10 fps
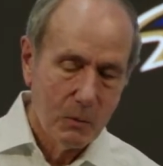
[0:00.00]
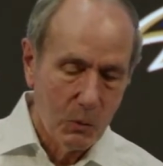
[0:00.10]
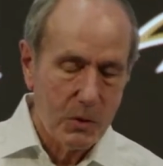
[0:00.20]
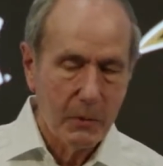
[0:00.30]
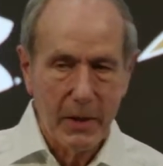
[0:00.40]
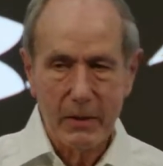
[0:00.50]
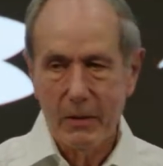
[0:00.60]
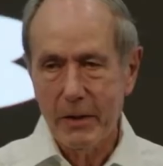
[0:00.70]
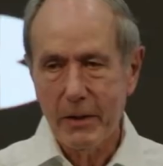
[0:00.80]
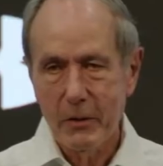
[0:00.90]
respect,
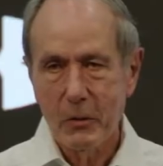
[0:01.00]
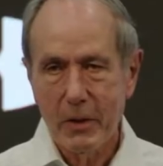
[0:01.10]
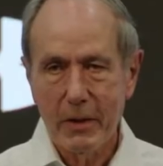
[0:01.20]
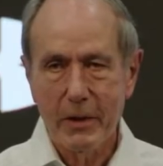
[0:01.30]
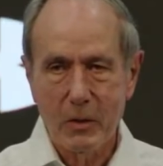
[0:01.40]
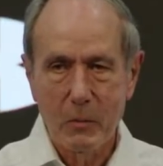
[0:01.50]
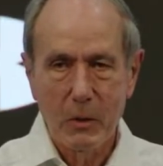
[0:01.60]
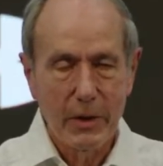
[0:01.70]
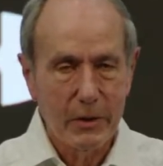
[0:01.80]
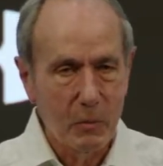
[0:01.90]
and you can't get them to
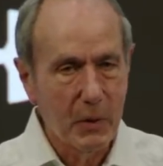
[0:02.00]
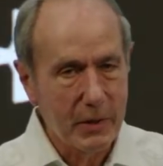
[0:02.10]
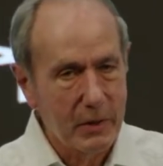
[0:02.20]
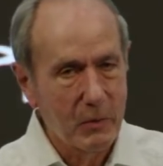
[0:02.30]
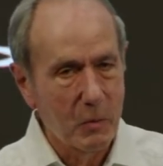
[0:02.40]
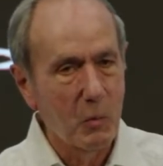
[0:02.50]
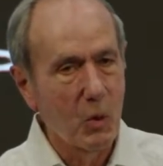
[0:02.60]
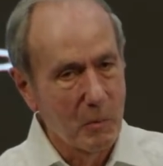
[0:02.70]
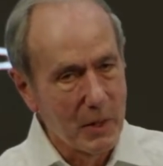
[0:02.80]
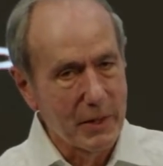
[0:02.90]
like you by giving them
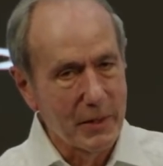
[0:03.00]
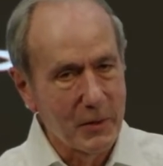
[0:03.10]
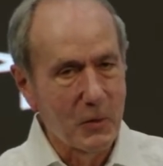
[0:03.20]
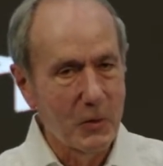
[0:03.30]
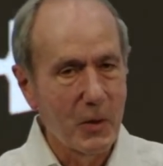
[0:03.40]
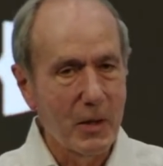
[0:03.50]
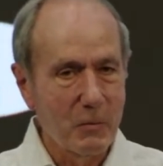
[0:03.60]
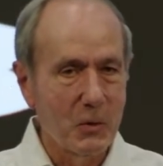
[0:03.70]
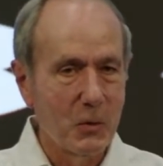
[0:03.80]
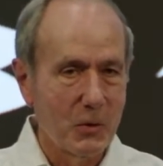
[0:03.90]
more money either. You have
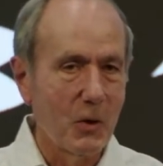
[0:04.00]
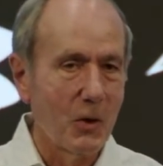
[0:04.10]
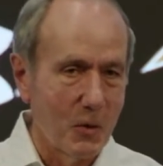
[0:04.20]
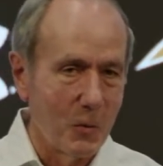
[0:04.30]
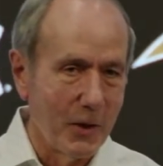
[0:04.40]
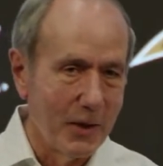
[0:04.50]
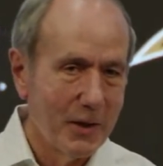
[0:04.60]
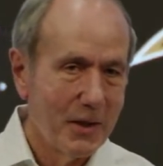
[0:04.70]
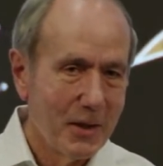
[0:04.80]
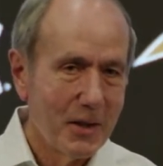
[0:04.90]
to do it the hard
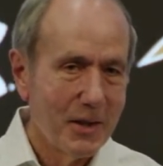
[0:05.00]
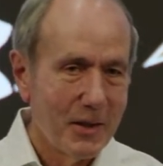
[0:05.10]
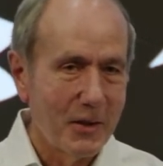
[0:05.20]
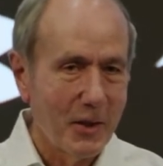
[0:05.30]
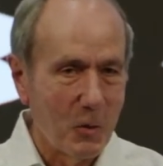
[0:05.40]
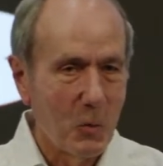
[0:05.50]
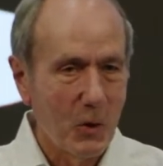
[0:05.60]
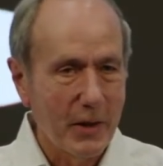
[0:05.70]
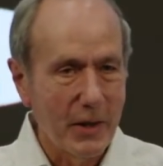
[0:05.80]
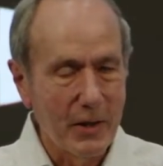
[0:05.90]
way. You got to
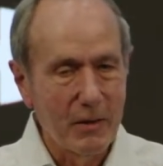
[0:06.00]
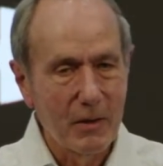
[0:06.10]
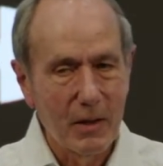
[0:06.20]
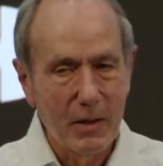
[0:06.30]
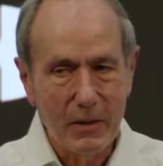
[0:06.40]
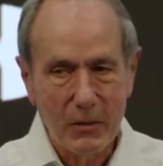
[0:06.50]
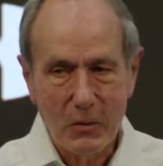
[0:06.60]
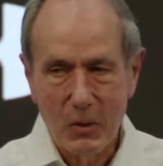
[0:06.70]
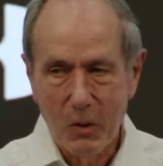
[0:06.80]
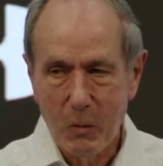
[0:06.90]
work at it and get
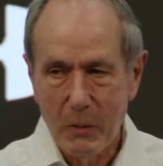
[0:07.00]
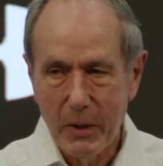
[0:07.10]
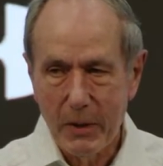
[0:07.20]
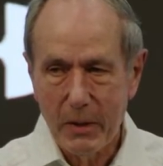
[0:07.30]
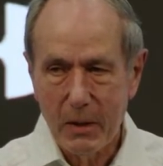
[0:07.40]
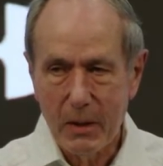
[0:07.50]
to know everybody,